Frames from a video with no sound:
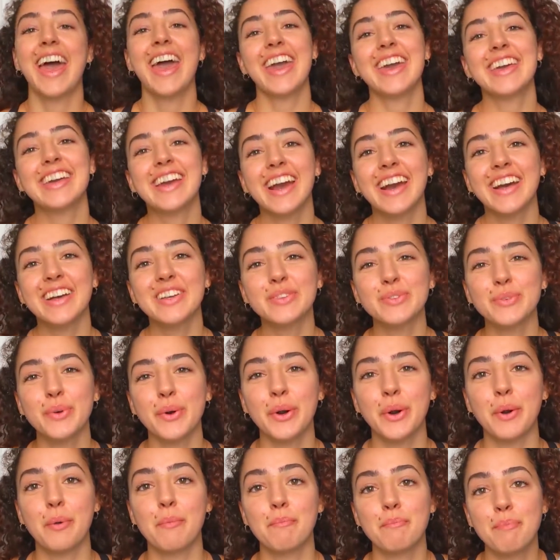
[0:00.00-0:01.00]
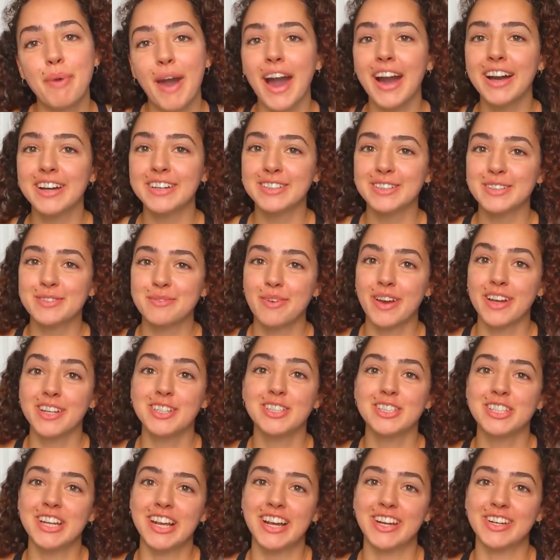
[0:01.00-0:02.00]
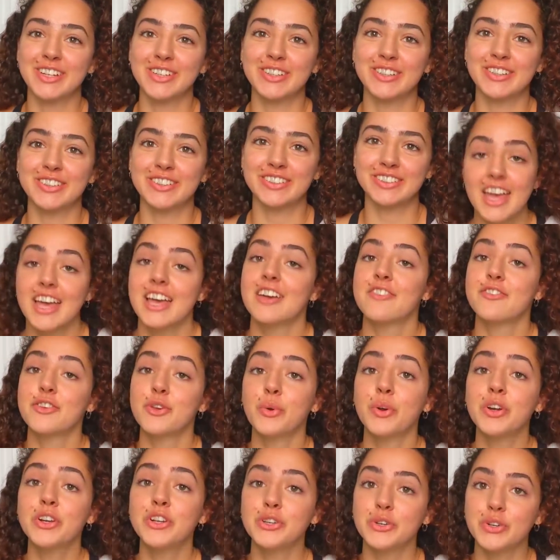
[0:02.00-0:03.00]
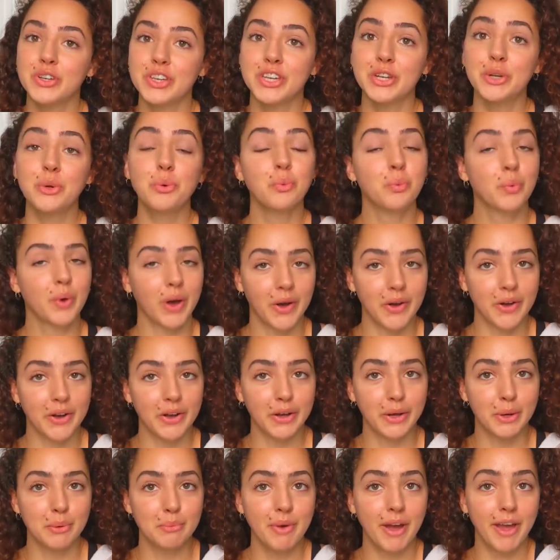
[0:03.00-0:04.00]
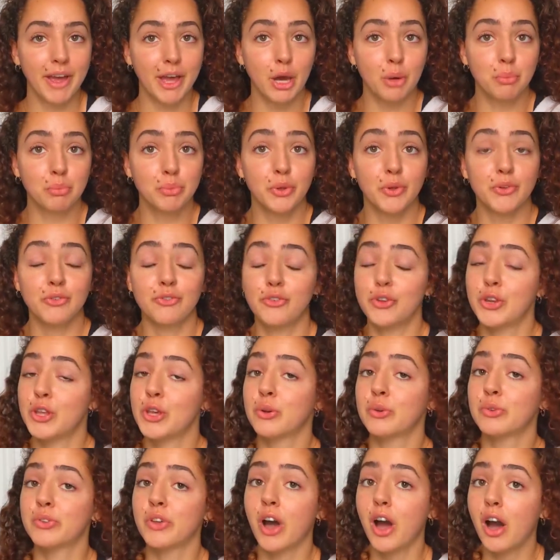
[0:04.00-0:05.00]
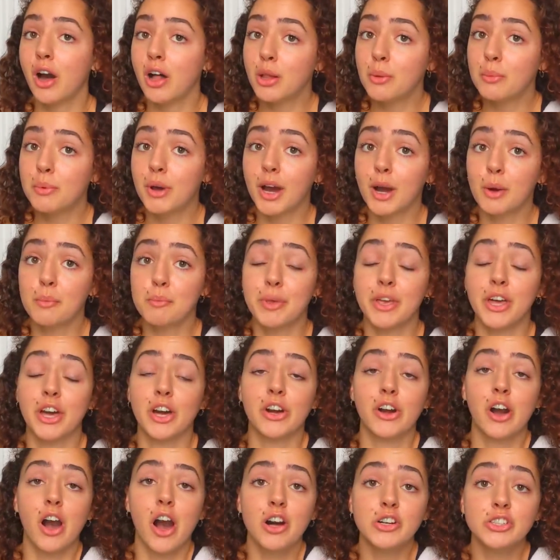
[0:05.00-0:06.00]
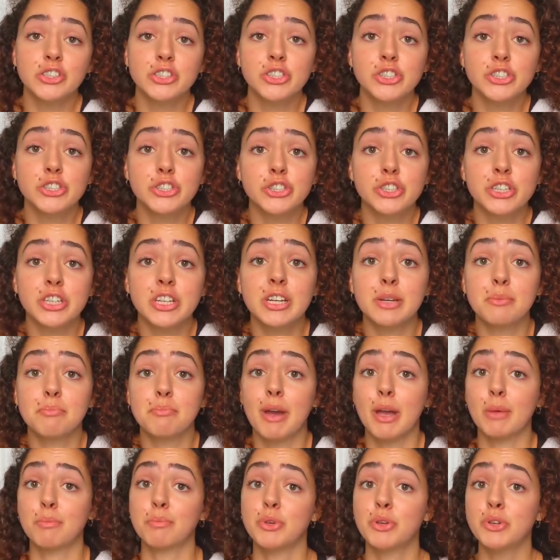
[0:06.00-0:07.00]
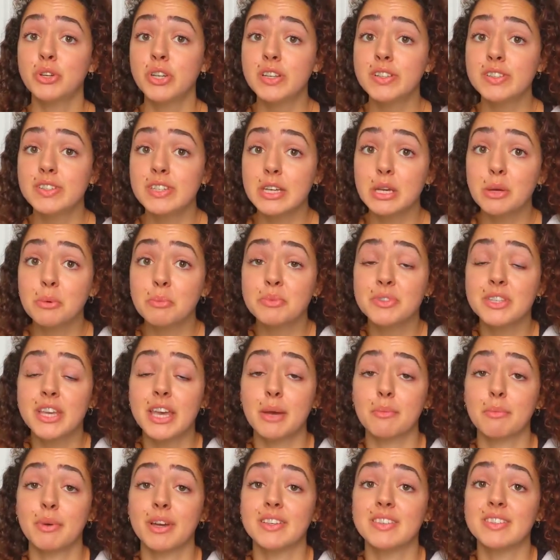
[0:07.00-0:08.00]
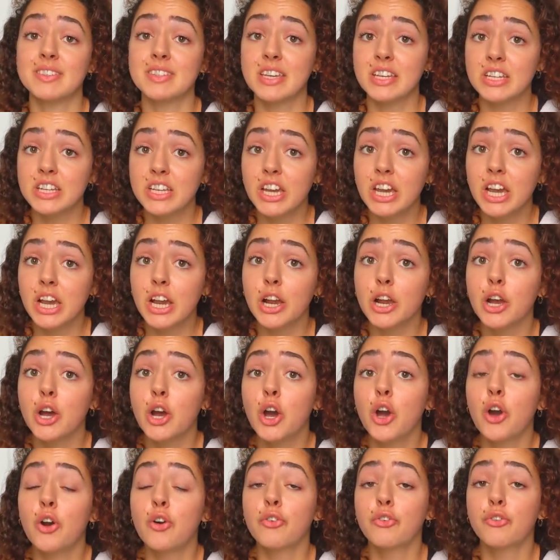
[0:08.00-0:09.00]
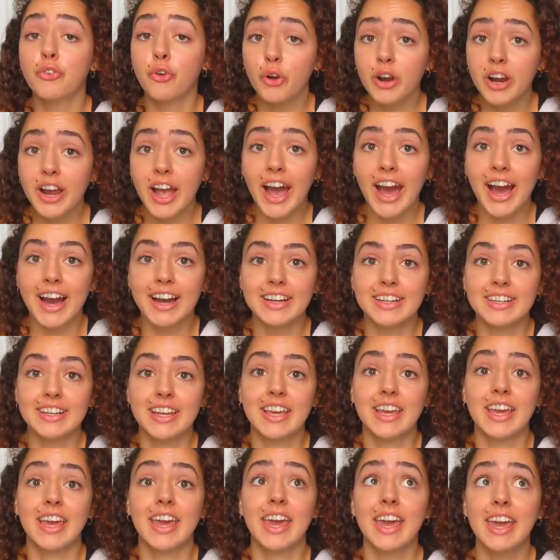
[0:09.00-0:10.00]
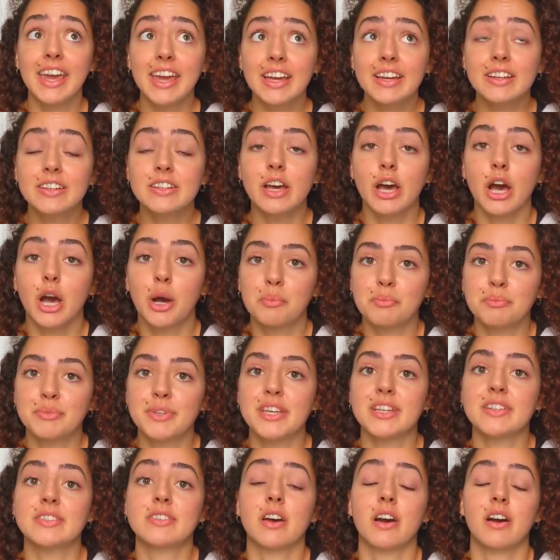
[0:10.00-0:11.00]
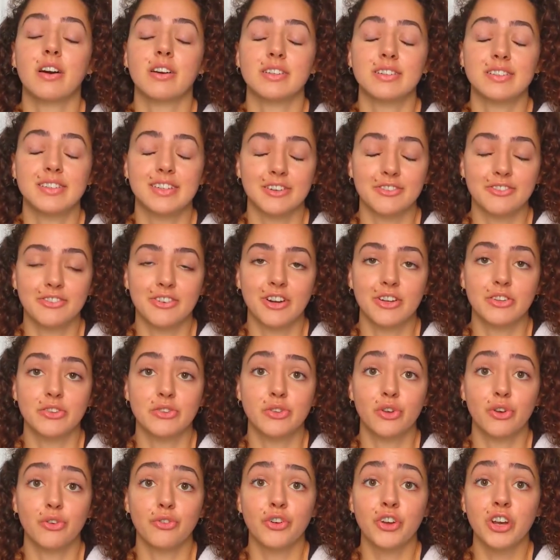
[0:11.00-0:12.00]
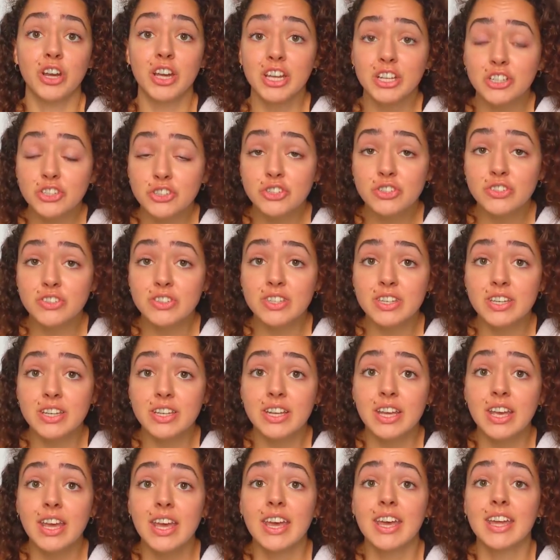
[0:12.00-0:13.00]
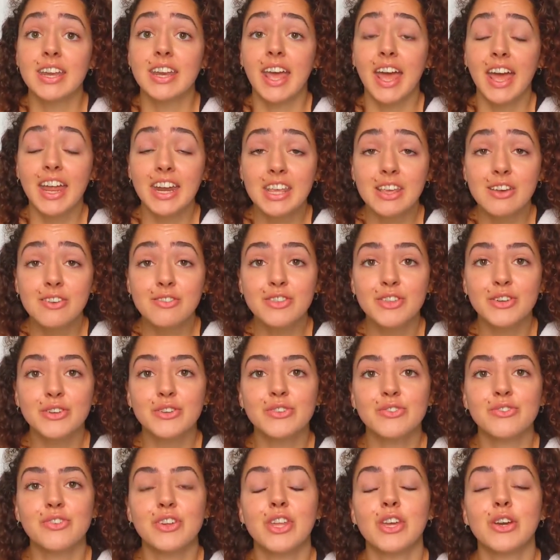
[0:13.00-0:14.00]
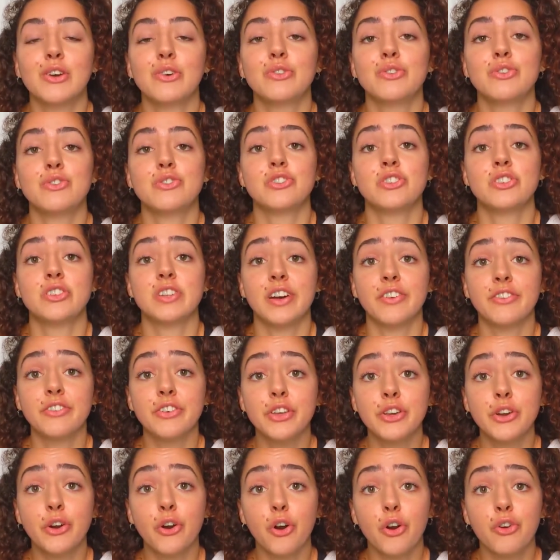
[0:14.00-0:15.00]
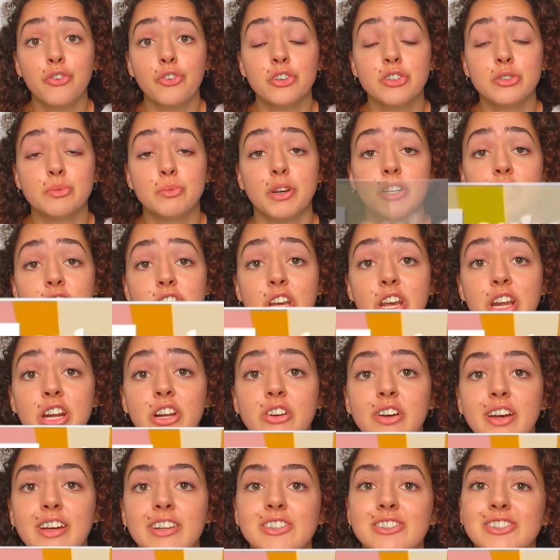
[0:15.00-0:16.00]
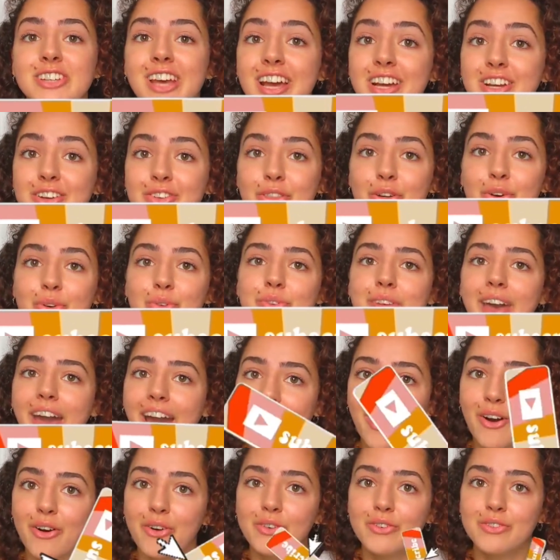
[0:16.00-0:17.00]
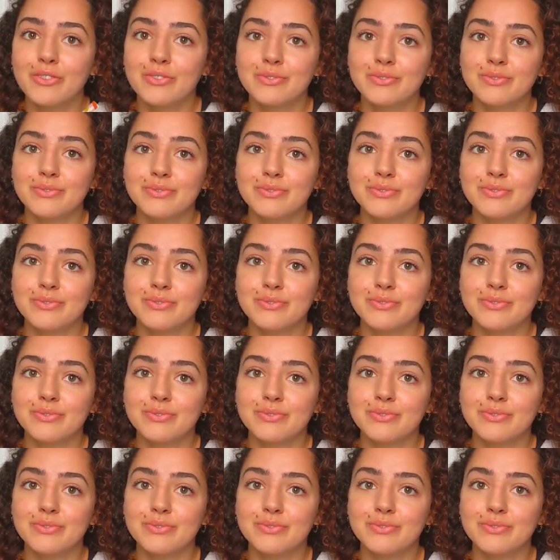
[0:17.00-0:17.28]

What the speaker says: Hey guys, welcome back to my channel. If you are new here, welcome. I upload videos all about being a college student, my beauty tips, and my skincare for acne, and updates on differin. So if you're interested in any of those videos, you should definitely go over to my channel and check those out.